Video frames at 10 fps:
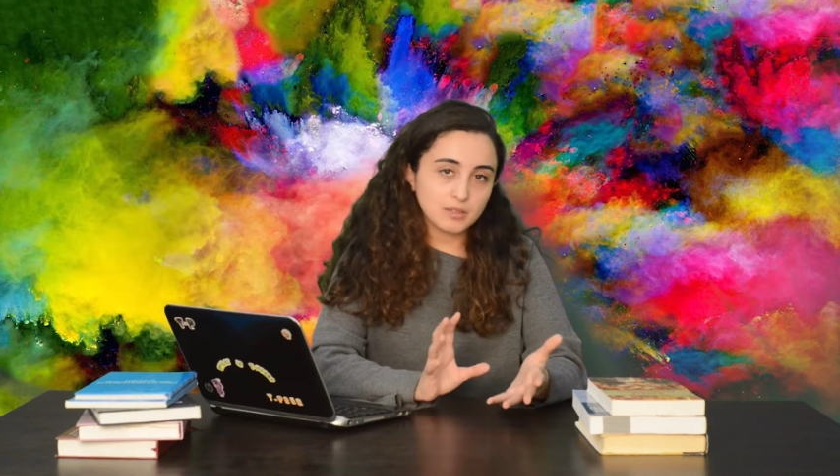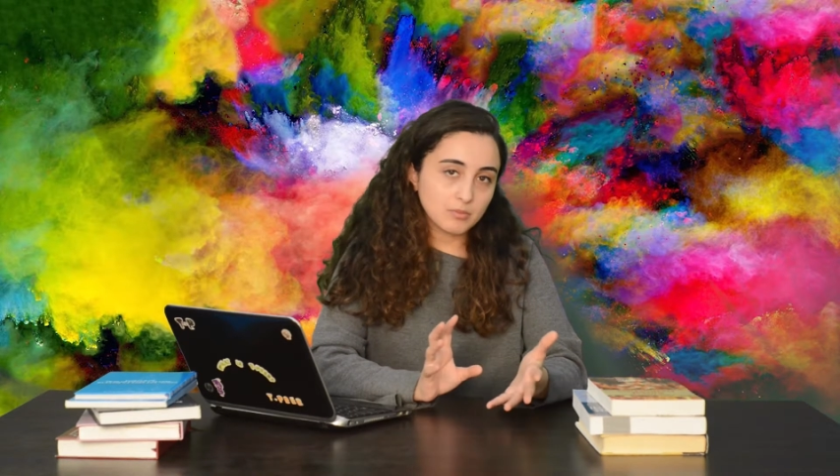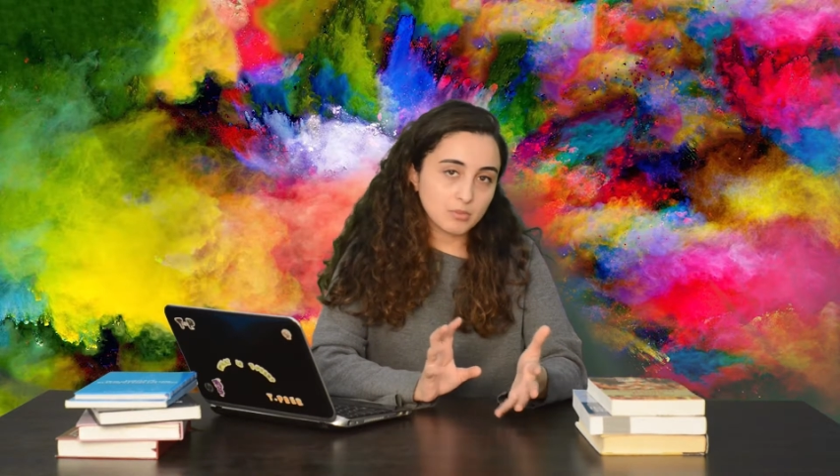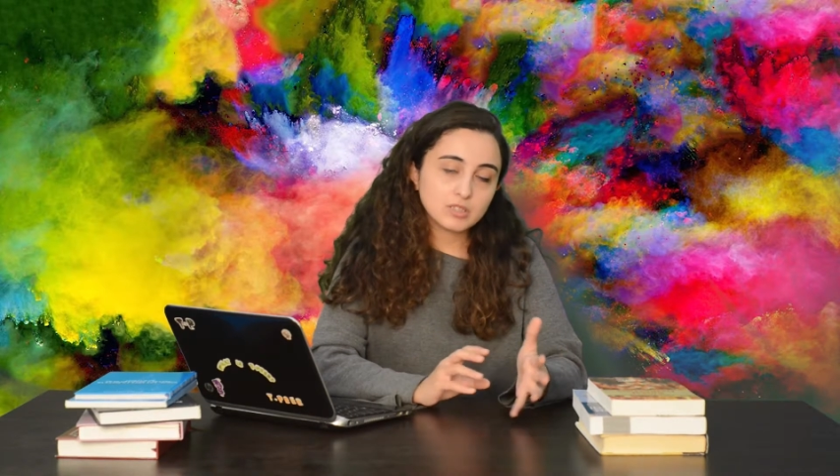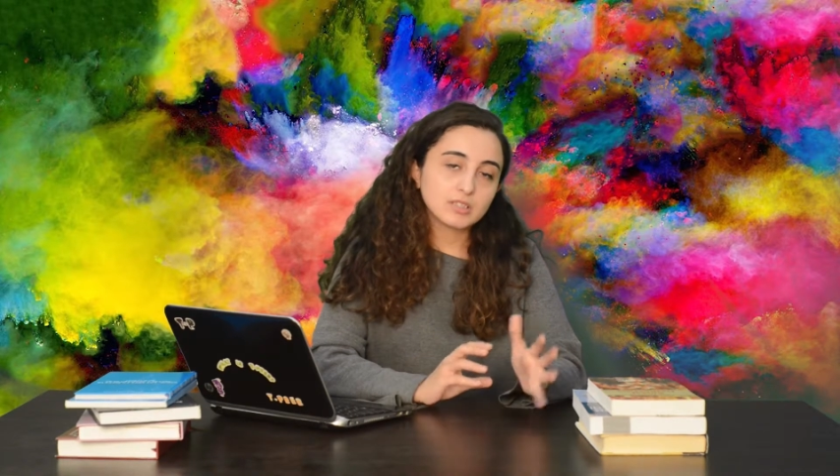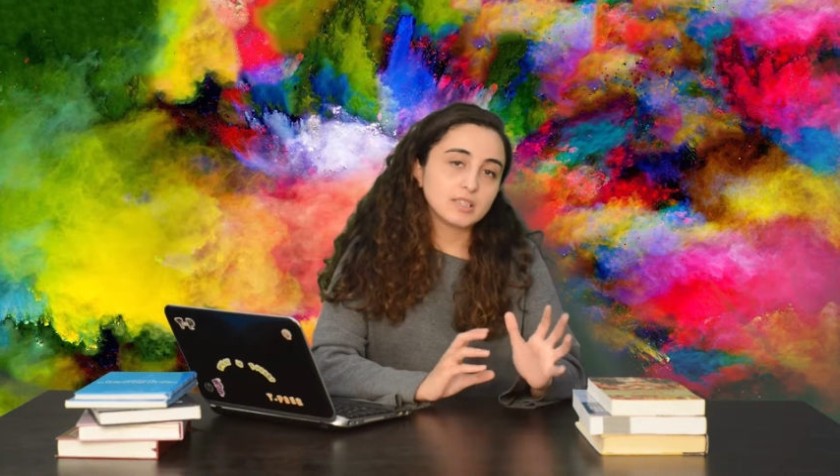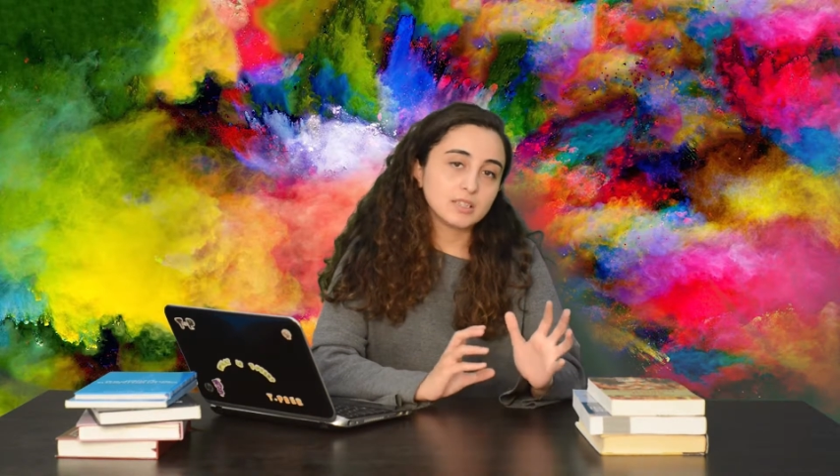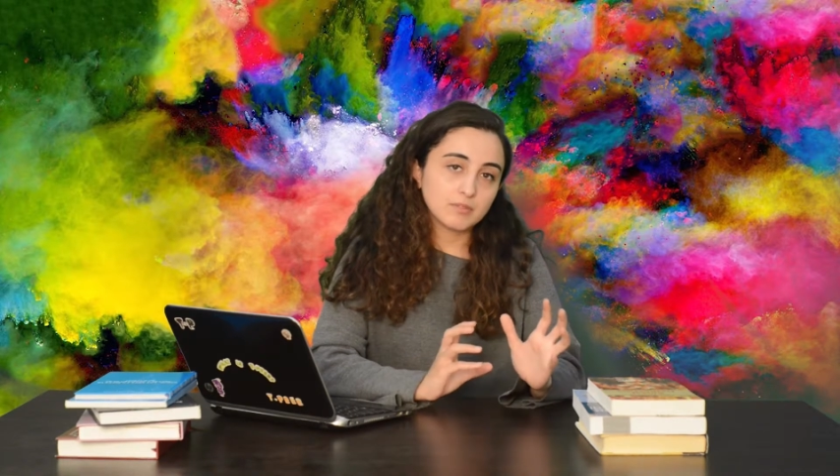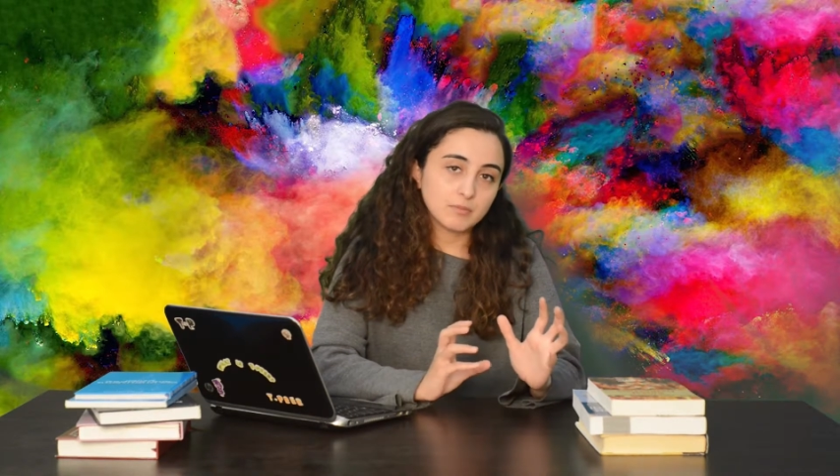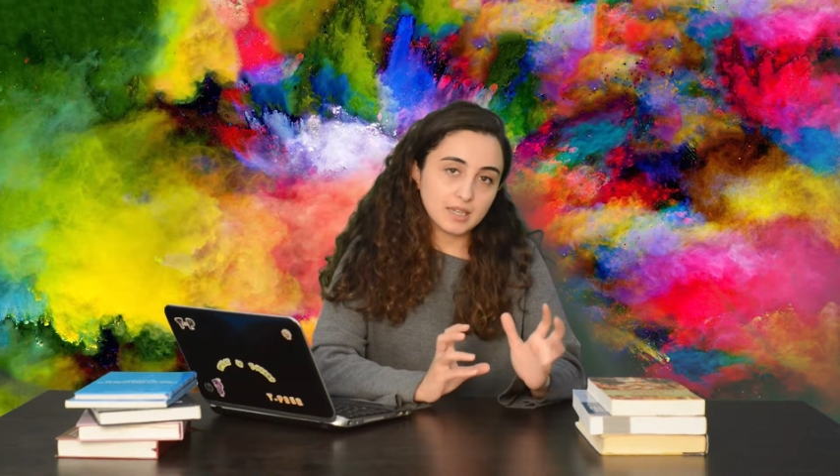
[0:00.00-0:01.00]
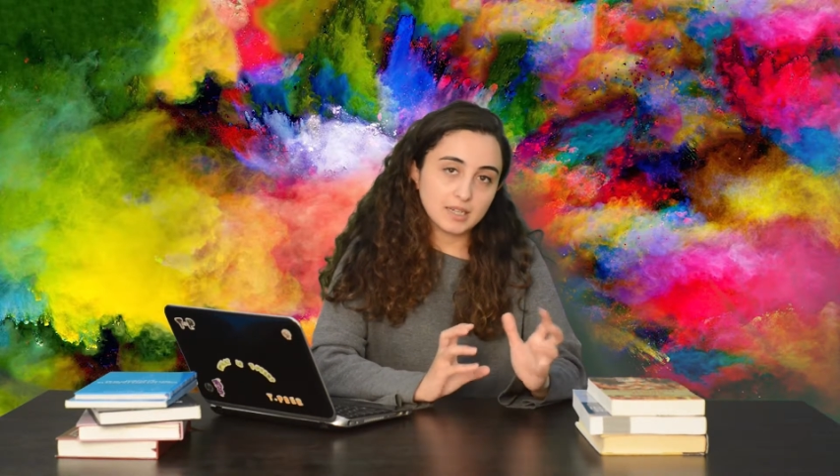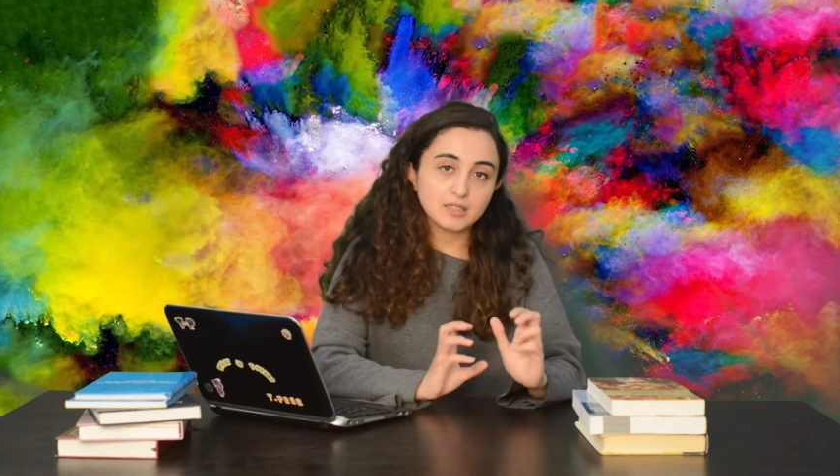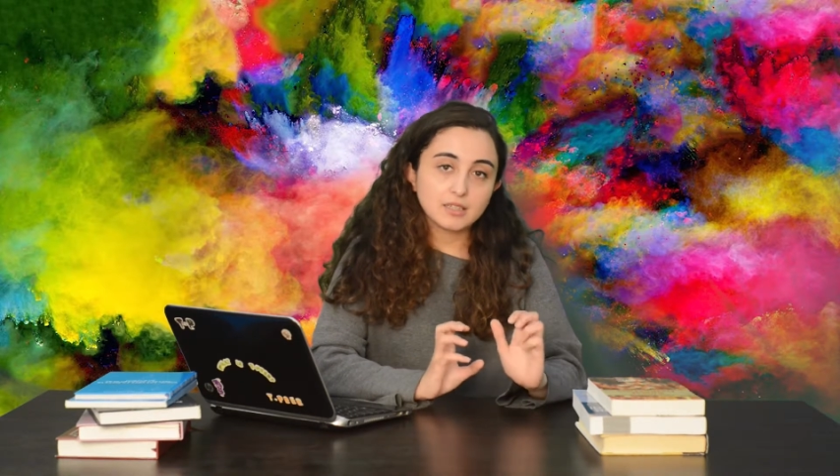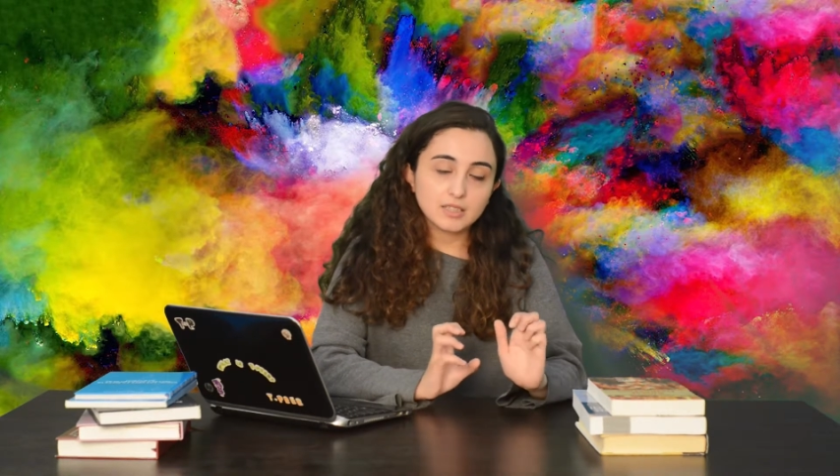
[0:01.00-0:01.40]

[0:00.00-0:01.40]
mostly by